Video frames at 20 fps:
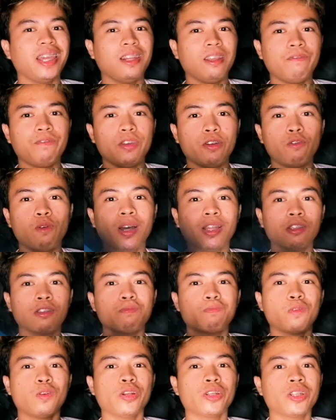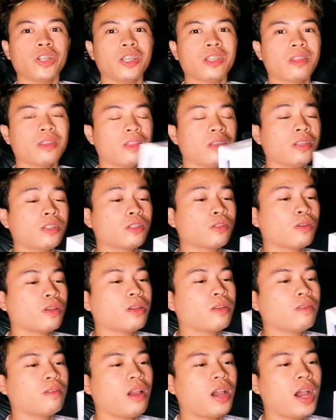And if you want to purchase
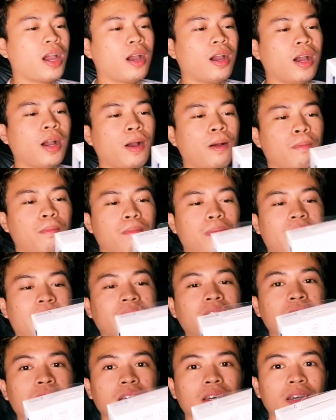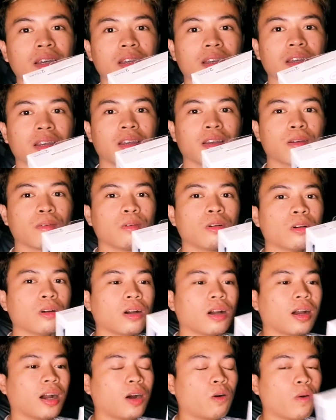this
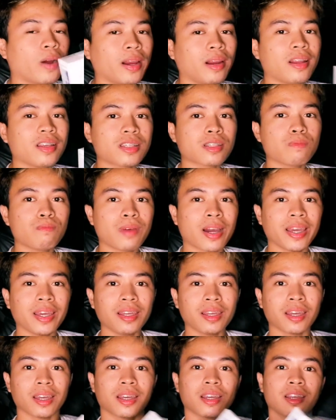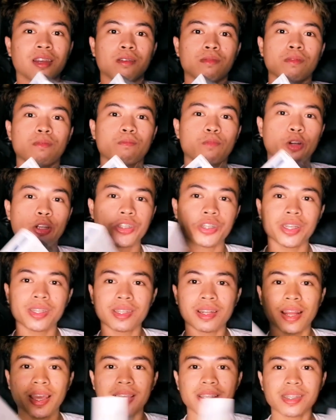wireless mic,
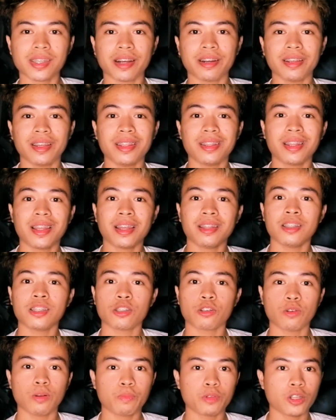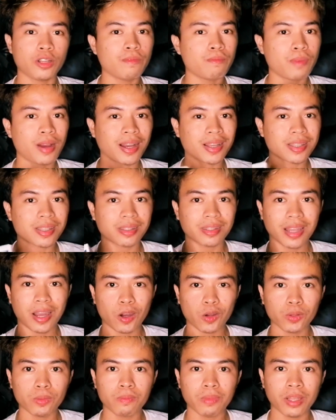purchase links are in the description box
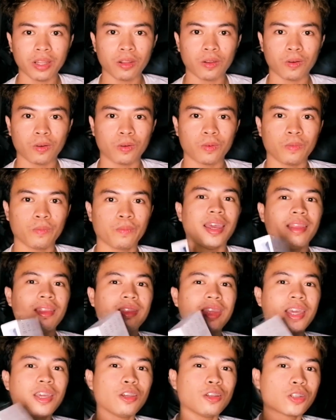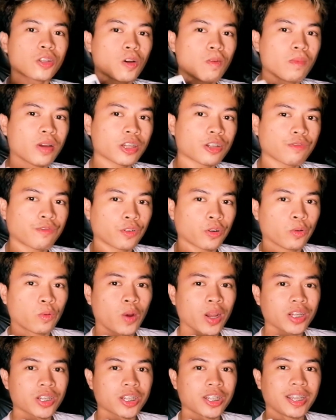down below. And thank you so much
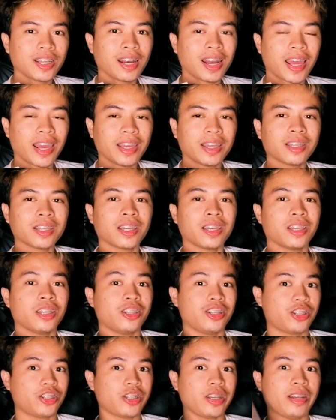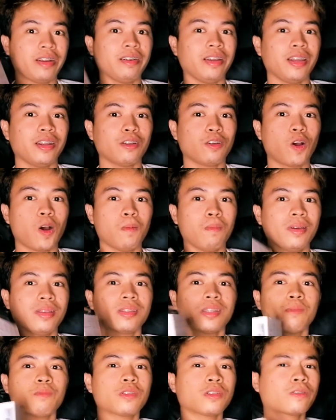for watching. Like, share, and
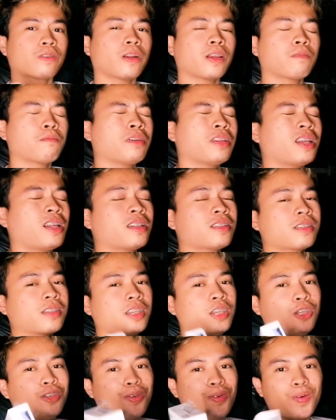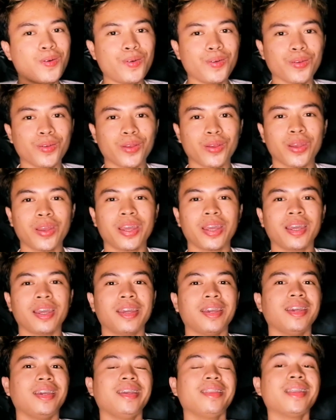comment, subscribe, and I'll see you
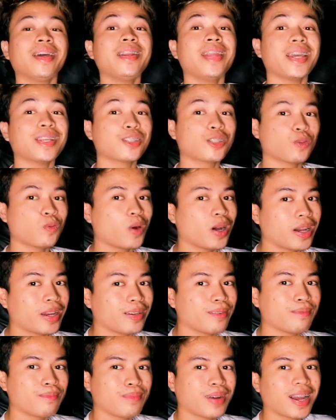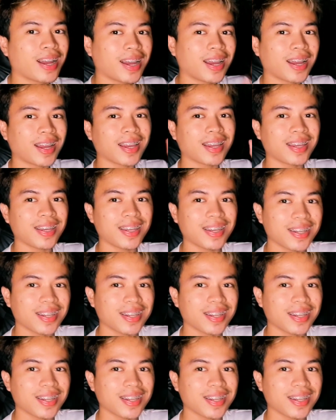in the next one. Bye!